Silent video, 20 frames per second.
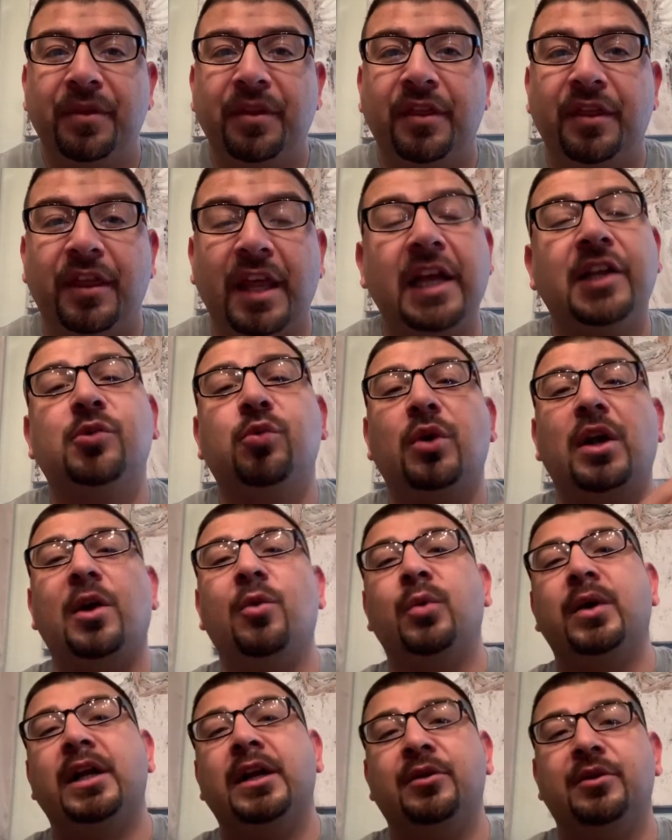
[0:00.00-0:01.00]
That's what I
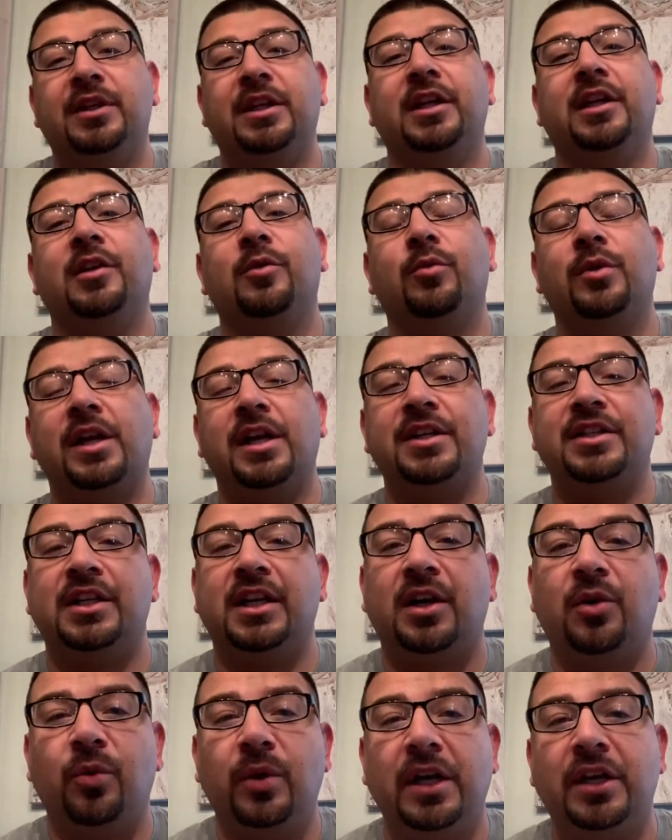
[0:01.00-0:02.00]
went out and did when I
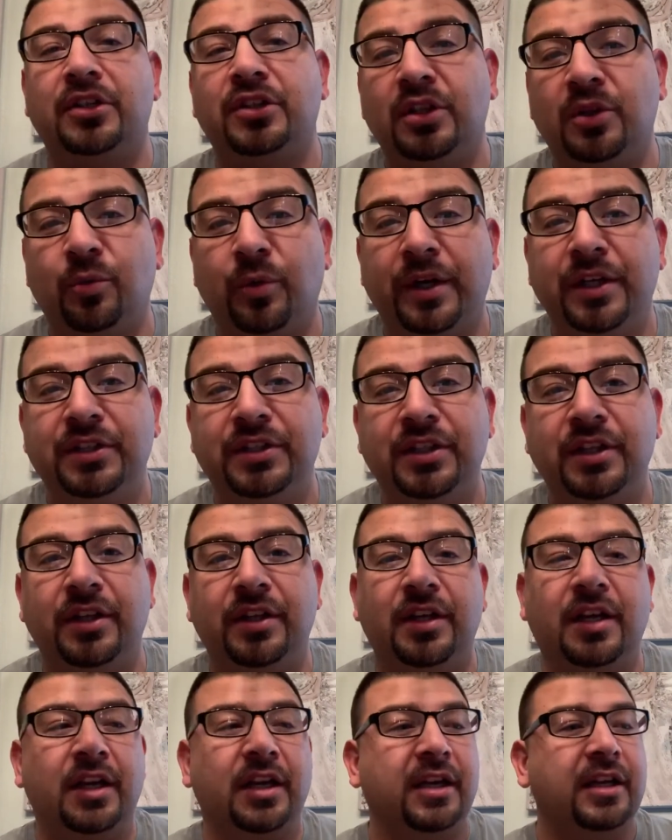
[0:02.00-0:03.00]
said I went out to the range the other
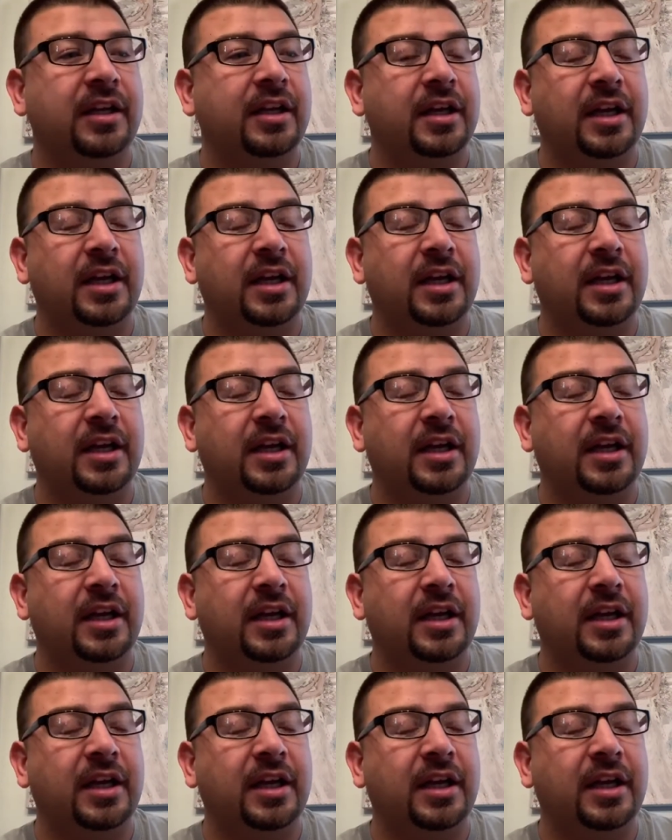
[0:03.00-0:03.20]
day.